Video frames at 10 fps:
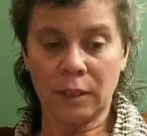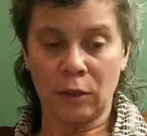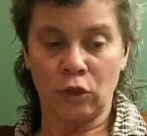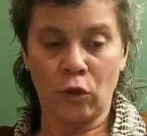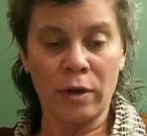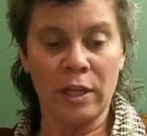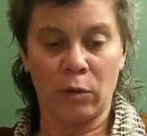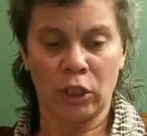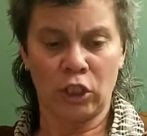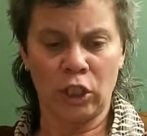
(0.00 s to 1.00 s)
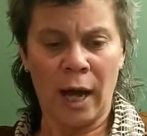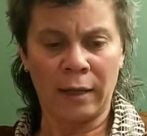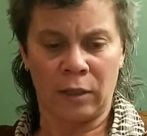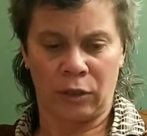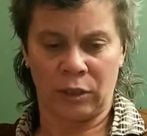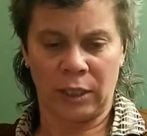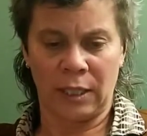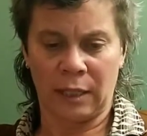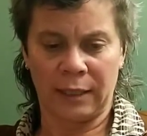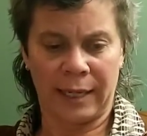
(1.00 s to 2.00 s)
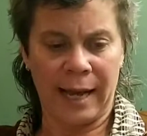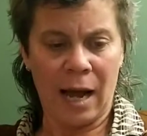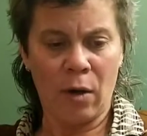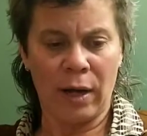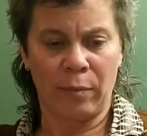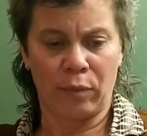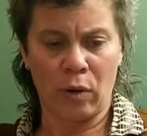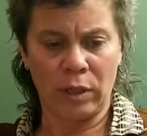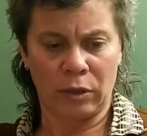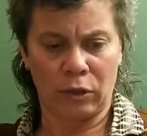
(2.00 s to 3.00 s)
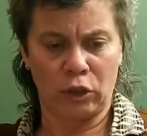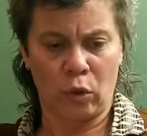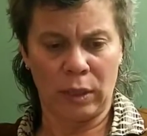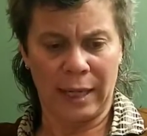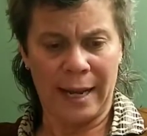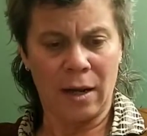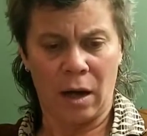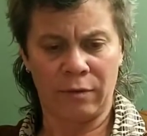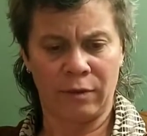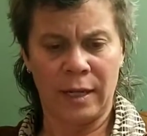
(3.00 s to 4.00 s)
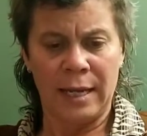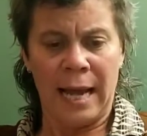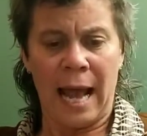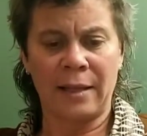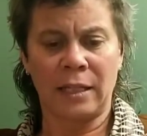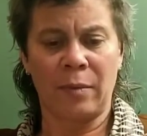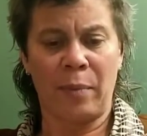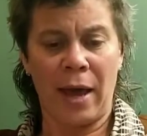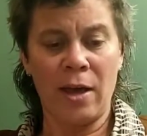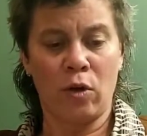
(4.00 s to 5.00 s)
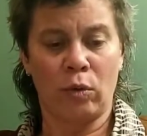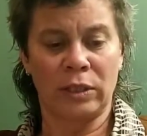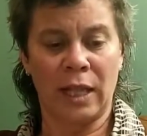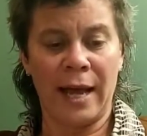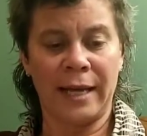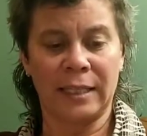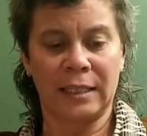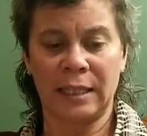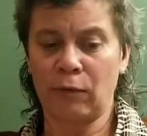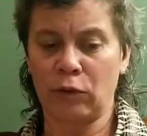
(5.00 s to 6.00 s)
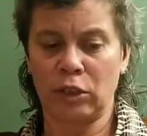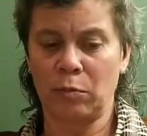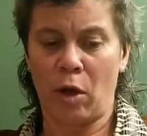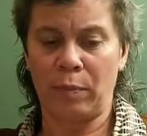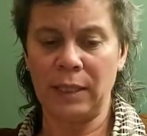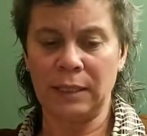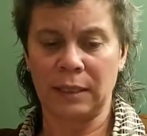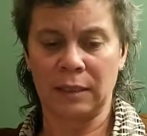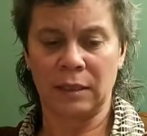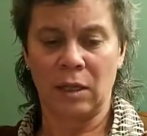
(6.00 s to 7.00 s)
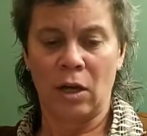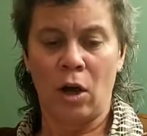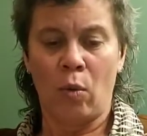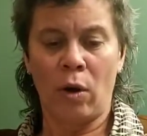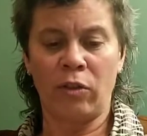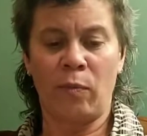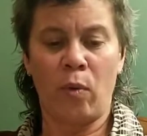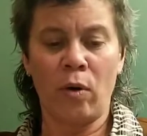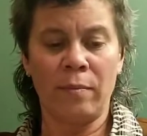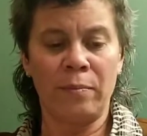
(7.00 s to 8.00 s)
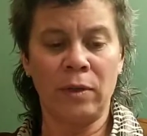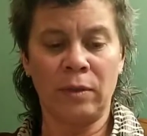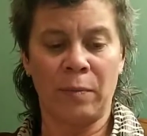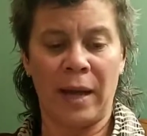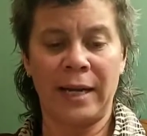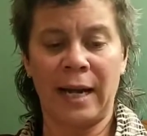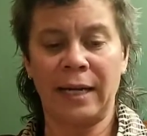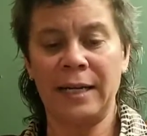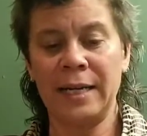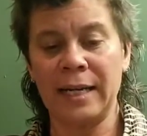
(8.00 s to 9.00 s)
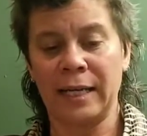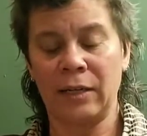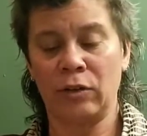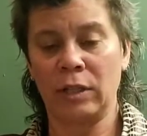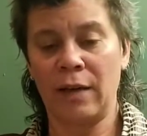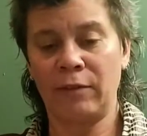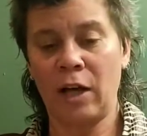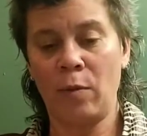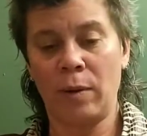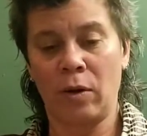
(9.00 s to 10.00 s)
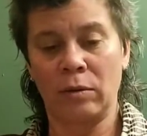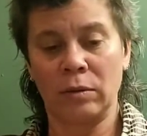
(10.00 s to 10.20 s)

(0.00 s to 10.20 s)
Dorothy was shocked to see that the cow had broken her short leg off, and that the pail was lying in several small pieces, while the poor milkmaid had a nick in her left elbow.